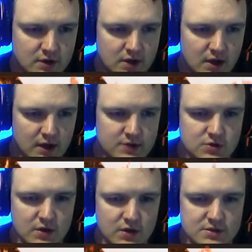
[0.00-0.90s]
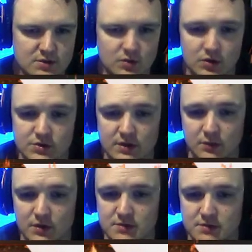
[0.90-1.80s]
and let you guys see what it looks like when
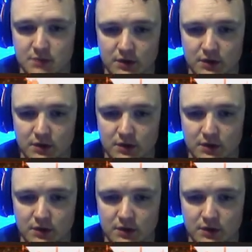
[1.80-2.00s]
it's burnt.